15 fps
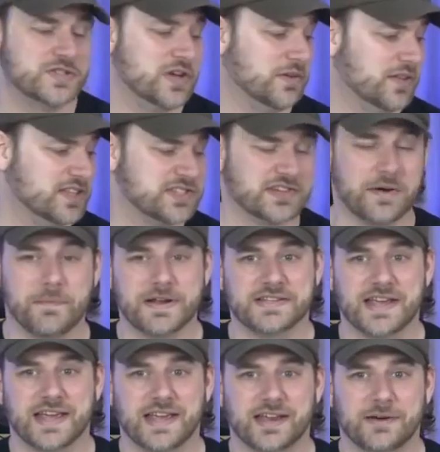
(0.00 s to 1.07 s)
So let's start by
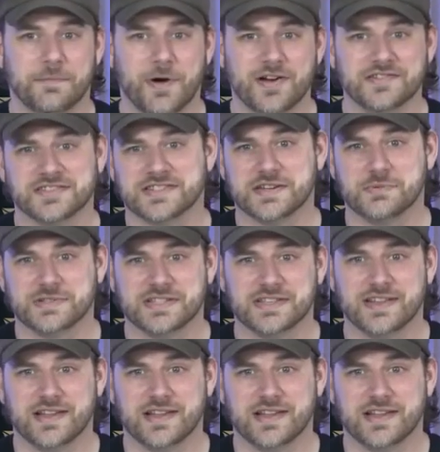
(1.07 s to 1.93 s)
taking it apart and see what's in